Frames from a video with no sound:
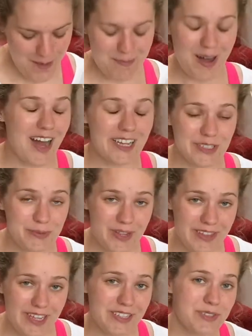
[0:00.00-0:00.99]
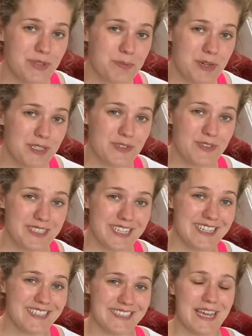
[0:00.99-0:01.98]
But I just want to thank you so much for
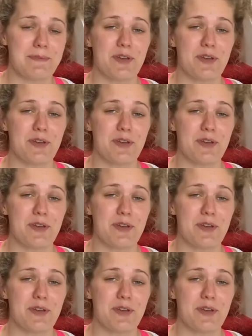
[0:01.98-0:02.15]
taking the time